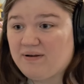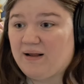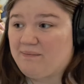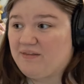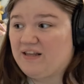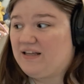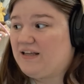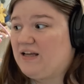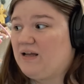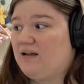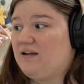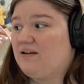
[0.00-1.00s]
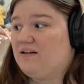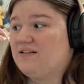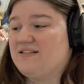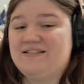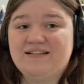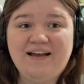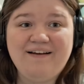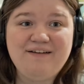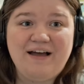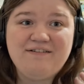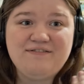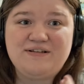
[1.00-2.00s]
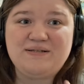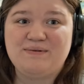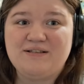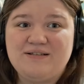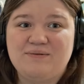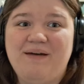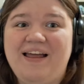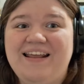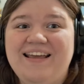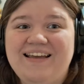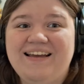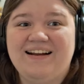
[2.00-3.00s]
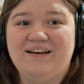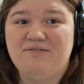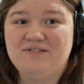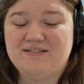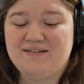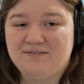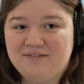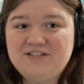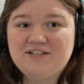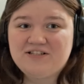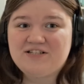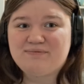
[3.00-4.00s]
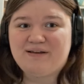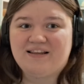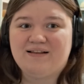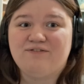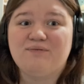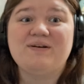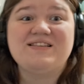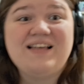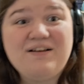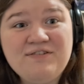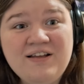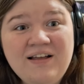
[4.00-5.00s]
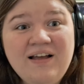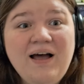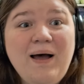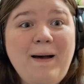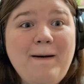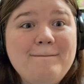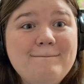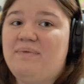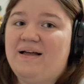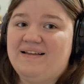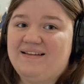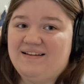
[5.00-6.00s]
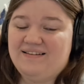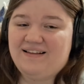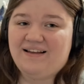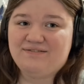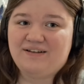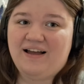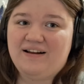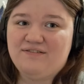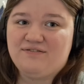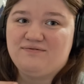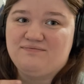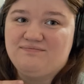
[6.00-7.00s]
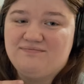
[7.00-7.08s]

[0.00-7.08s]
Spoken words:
but I'm thinking since I've just made so many and I was originally just making them for myself, but I've kind of